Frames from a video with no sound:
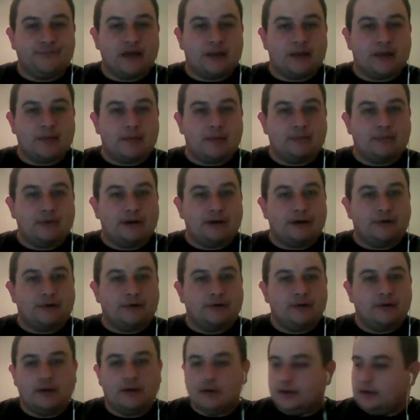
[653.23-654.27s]
Got my
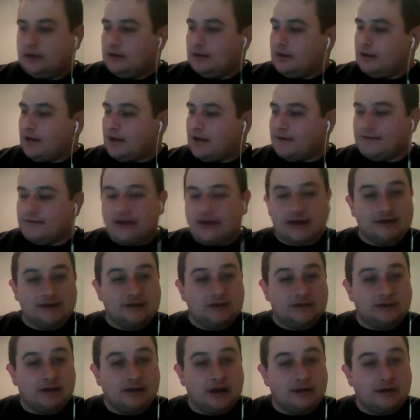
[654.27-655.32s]
beer. I've
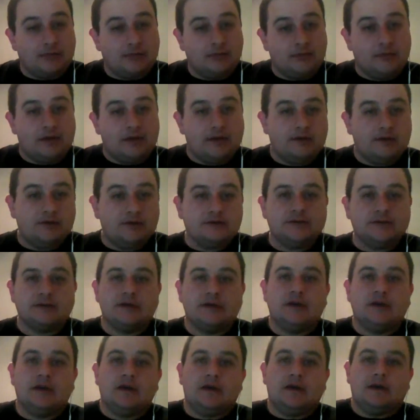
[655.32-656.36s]
had a couple beers.
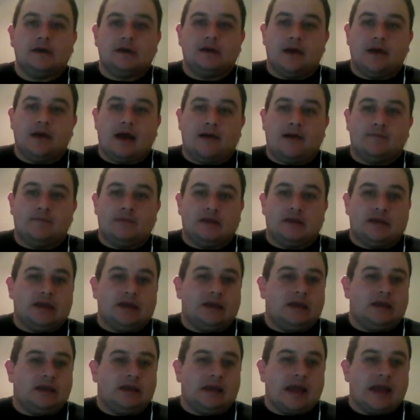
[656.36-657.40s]
I've been
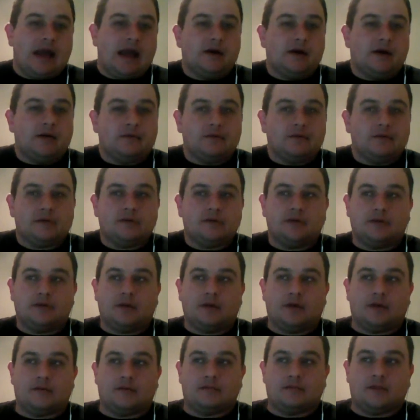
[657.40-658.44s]
eating out.
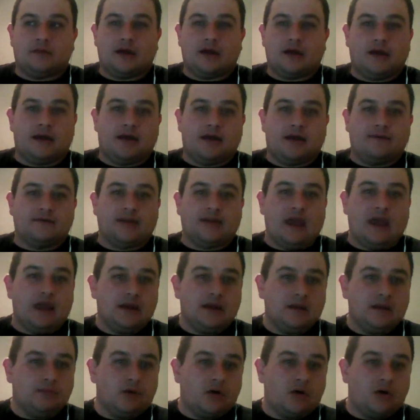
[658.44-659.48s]
I have
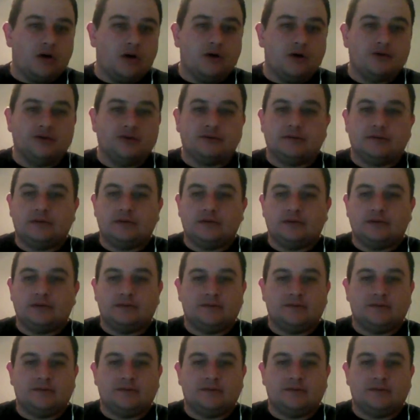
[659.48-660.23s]
candy bars.